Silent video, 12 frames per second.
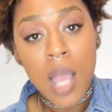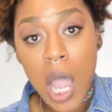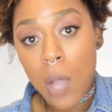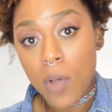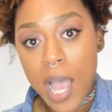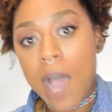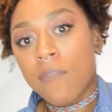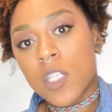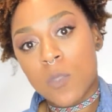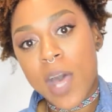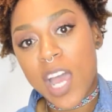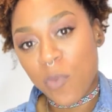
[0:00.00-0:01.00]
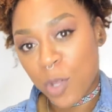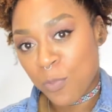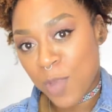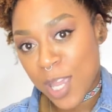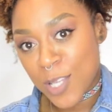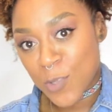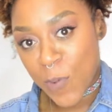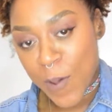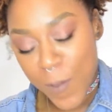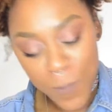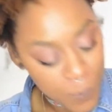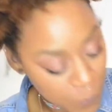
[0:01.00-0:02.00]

I will have this bag with me as well.